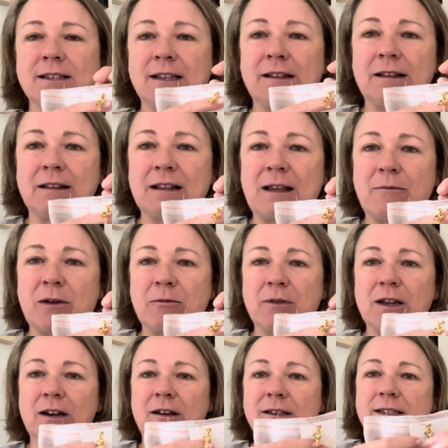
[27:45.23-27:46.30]
and then we
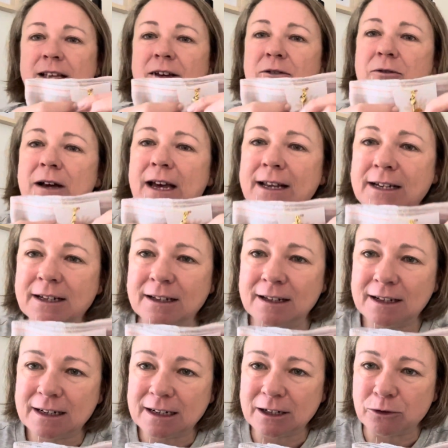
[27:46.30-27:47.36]
realized they all had
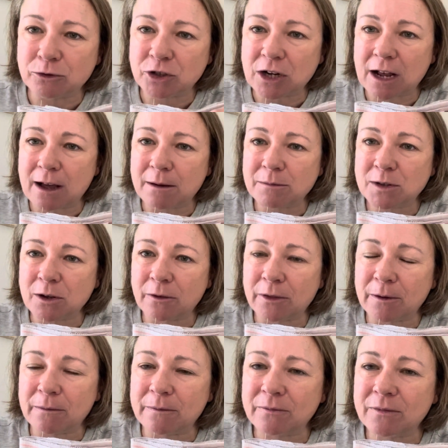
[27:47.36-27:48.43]
little charms on
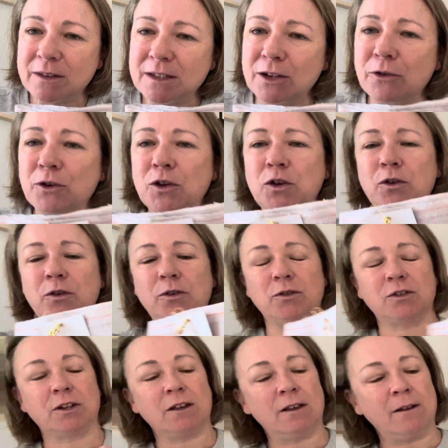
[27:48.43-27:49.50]
them. So cute.